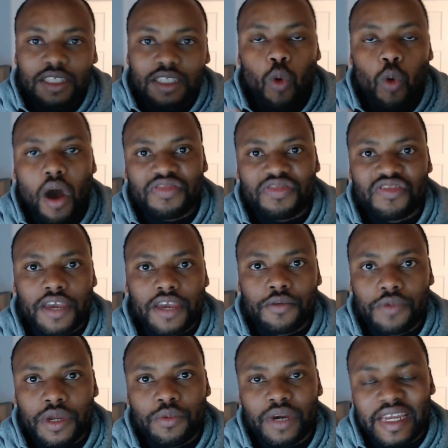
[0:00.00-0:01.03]
that's the
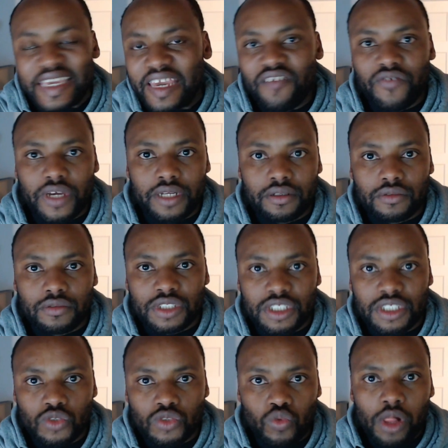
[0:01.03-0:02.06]
one thing we were given,
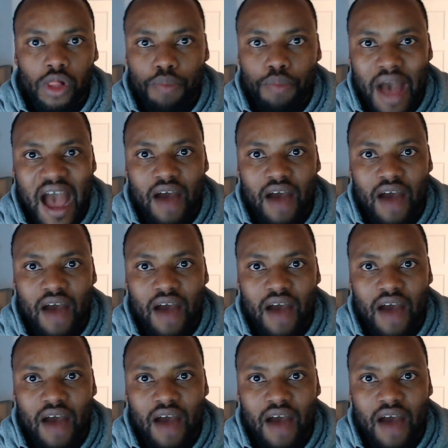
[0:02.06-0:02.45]
which is